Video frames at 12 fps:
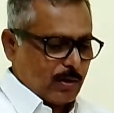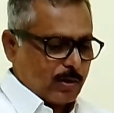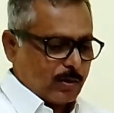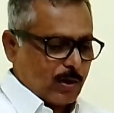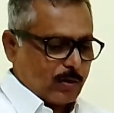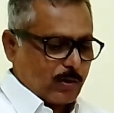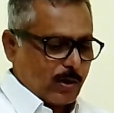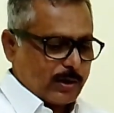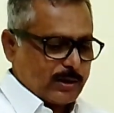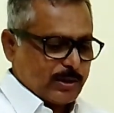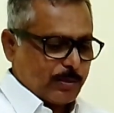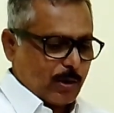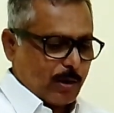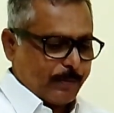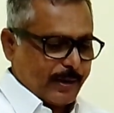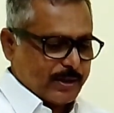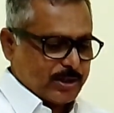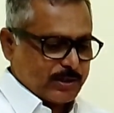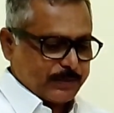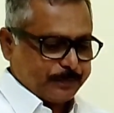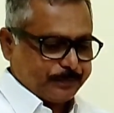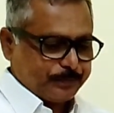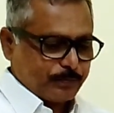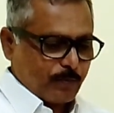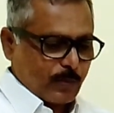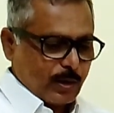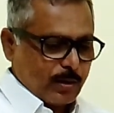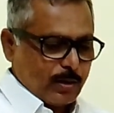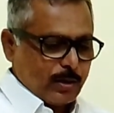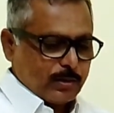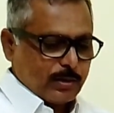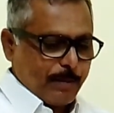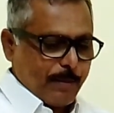or non-cognizable offence, the